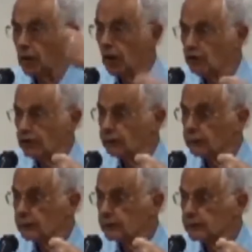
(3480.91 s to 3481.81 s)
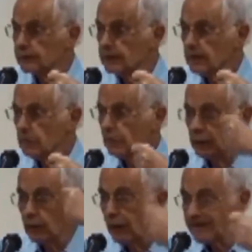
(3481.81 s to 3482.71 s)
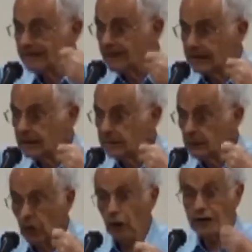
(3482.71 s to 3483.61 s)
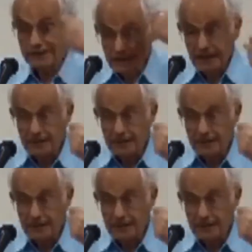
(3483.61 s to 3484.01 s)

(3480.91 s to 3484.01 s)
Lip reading: an orange with 1 second or in